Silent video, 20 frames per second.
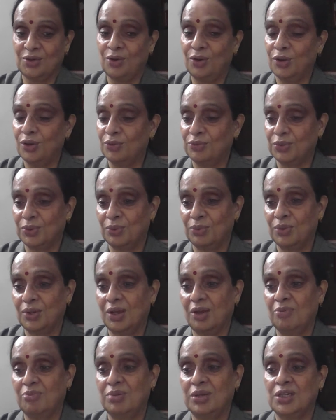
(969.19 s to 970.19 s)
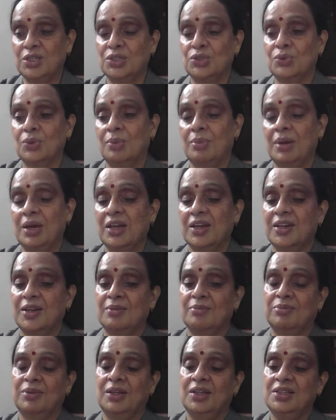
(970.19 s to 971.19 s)
All of you would have been to a
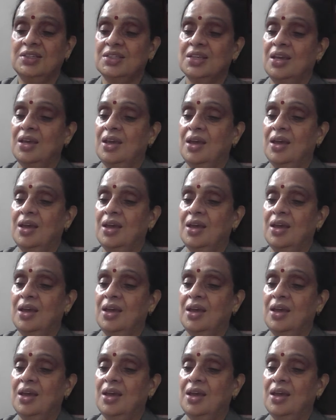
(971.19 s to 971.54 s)
marketplace,